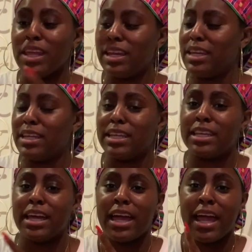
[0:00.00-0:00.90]

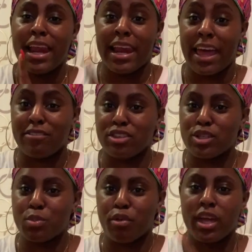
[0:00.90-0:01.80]
linen lavender
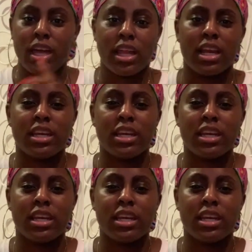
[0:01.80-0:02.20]
spray.